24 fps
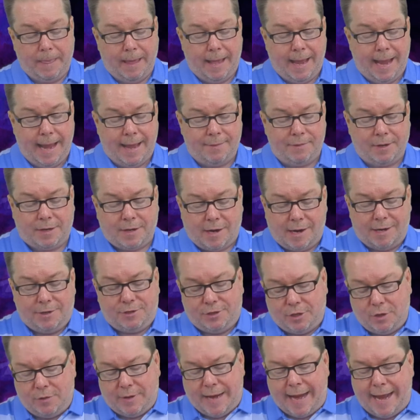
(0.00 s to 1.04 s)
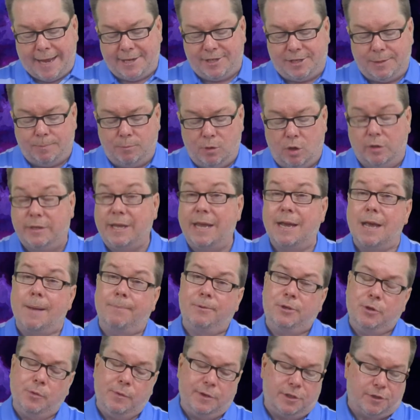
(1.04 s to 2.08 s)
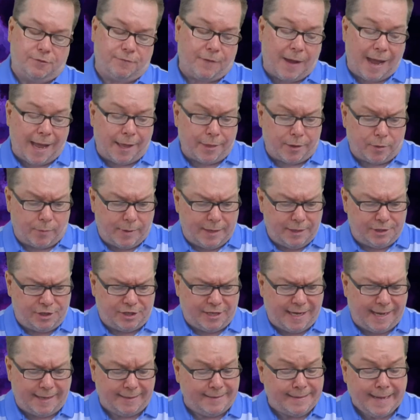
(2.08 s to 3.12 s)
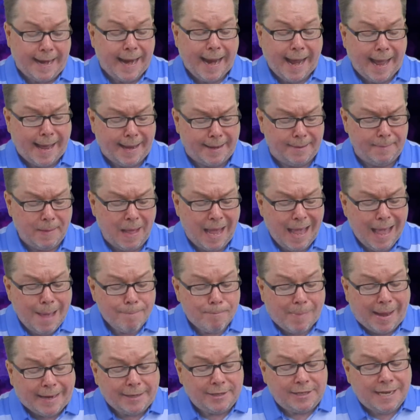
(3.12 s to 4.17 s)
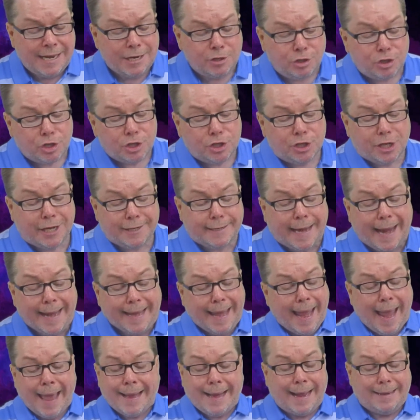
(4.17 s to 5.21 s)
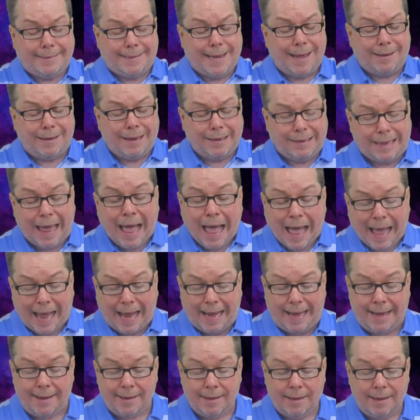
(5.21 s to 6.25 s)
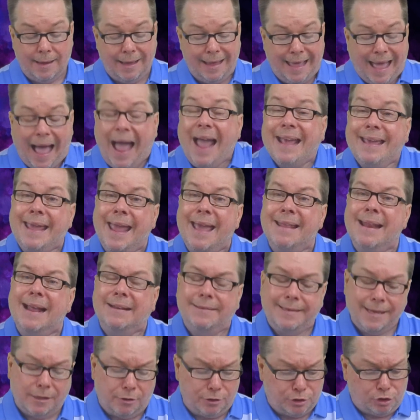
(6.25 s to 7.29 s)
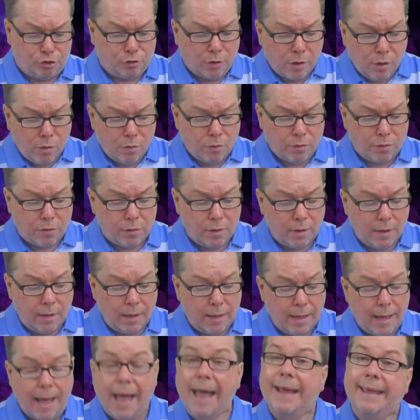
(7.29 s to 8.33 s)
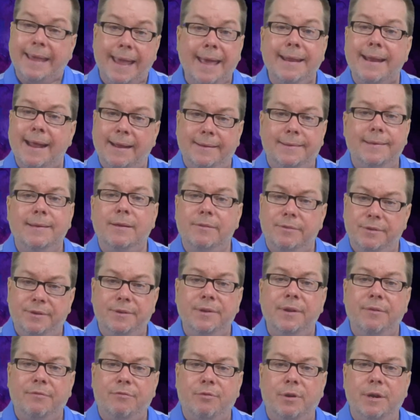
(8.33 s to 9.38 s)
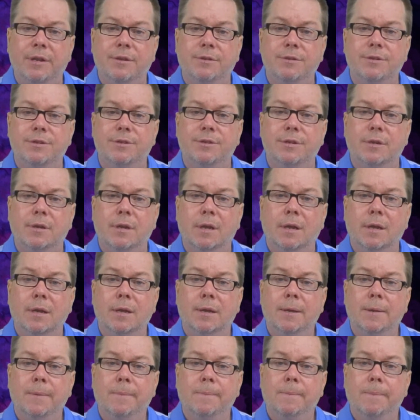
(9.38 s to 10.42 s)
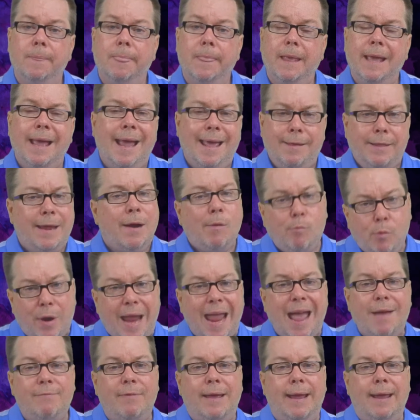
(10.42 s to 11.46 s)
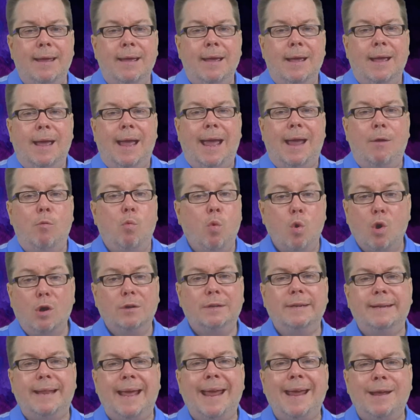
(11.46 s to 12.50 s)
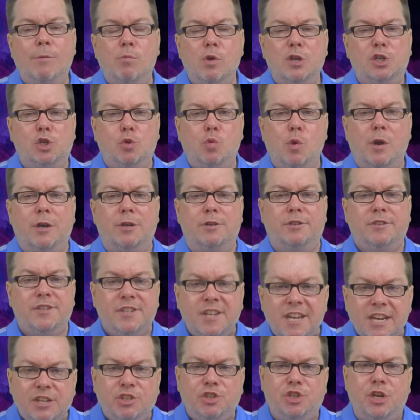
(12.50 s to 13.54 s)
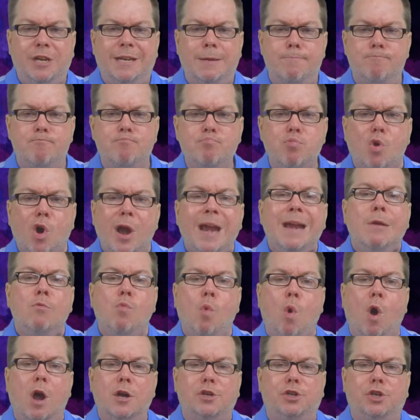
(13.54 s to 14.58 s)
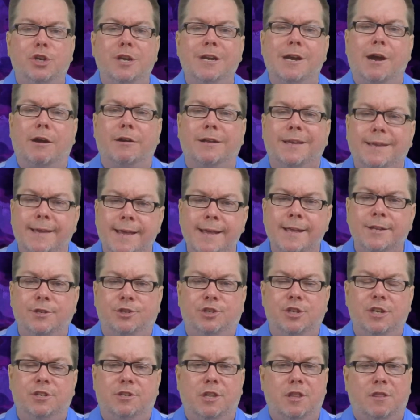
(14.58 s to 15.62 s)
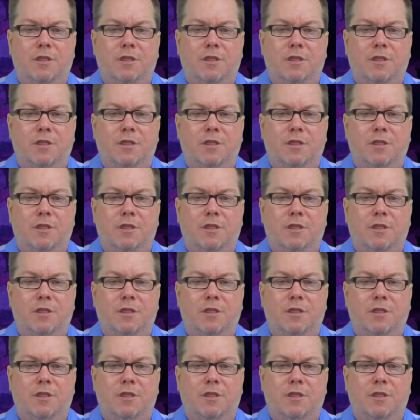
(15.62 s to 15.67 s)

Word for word: And the cartoon has him looking up to his father and saying, Dad, my teacher says I cannot tell a lie. I cannot tell the truth. I cannot tell the difference. And then we have a, a world today in which we're teaching and brainwashing our kids into